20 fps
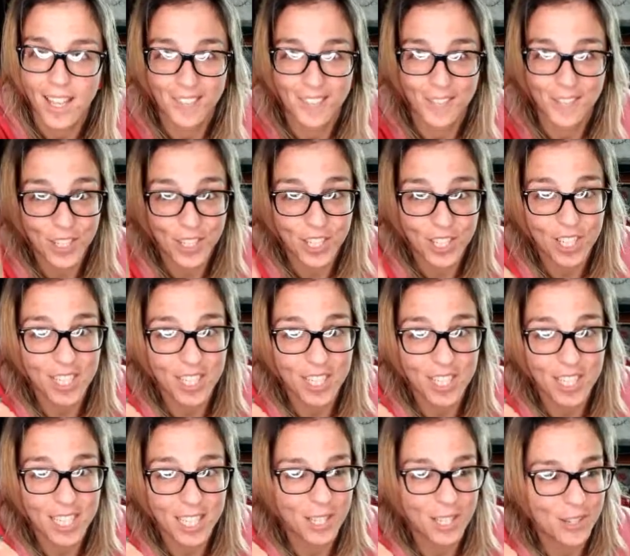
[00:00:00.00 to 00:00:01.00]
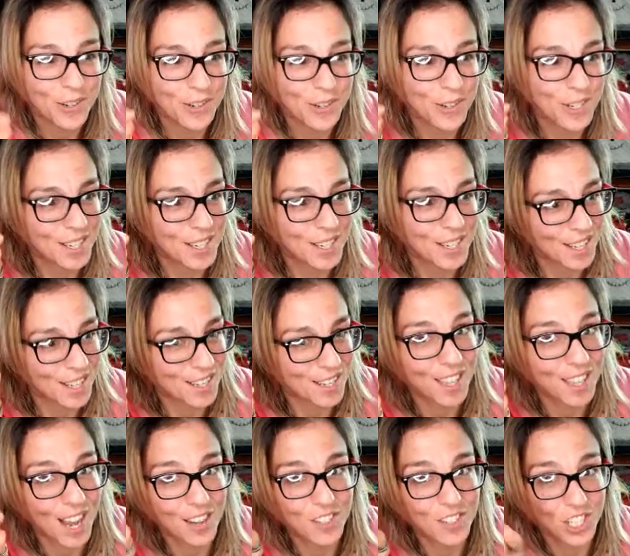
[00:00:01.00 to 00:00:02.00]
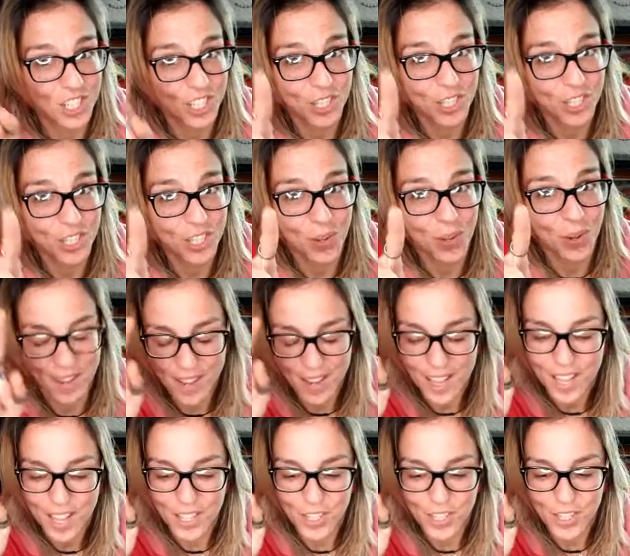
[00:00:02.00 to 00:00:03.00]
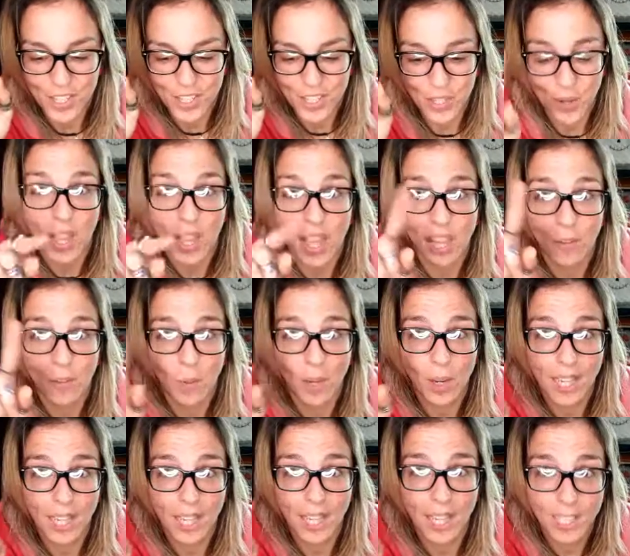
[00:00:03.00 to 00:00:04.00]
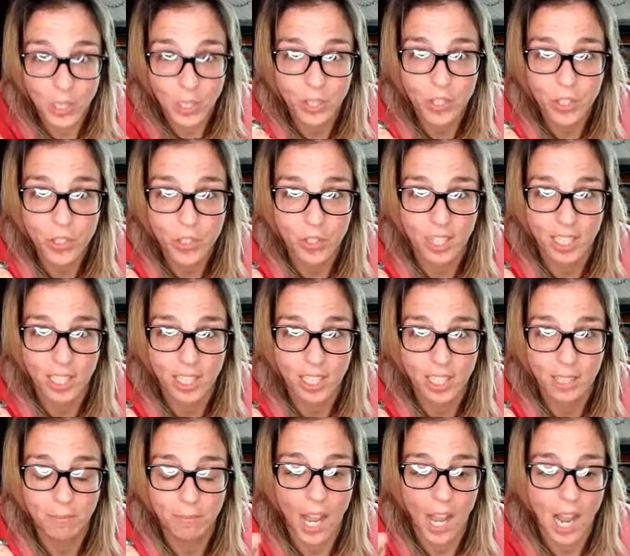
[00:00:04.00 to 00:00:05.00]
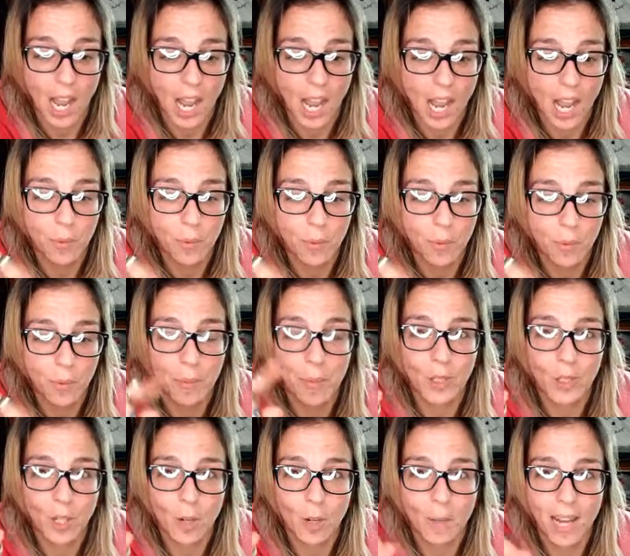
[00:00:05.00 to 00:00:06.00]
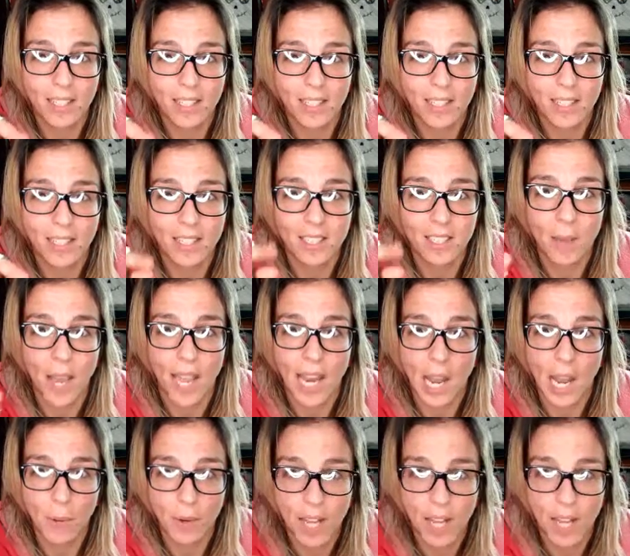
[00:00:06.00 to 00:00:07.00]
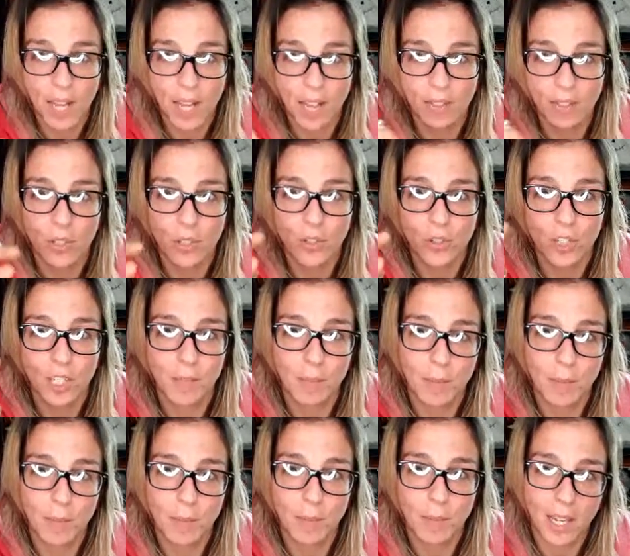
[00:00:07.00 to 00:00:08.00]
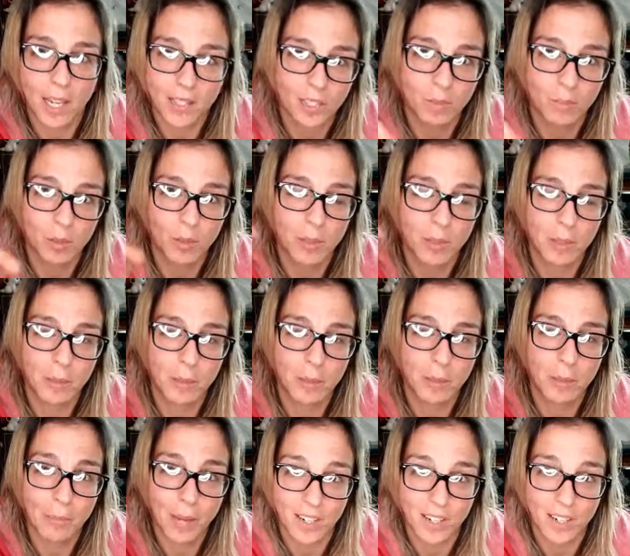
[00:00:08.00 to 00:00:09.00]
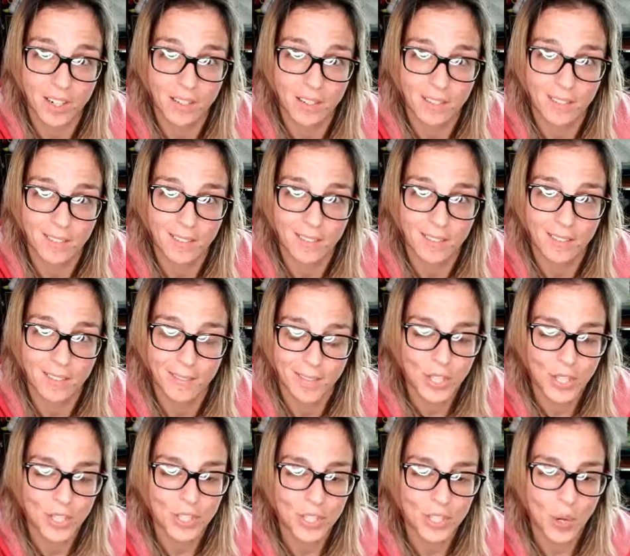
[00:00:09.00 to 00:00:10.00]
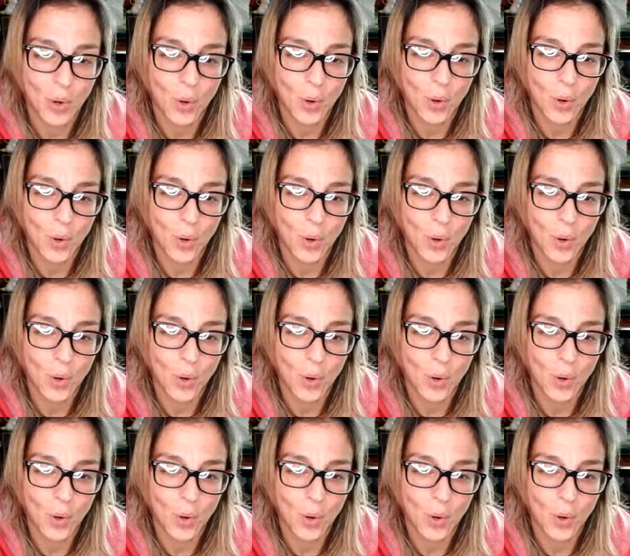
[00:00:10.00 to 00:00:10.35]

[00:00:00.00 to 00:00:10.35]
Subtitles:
Which leads me to another thought. Just hold on. So when I told the dream, I would be able to go back to sleep and I would have a new dream and the dream would be better. So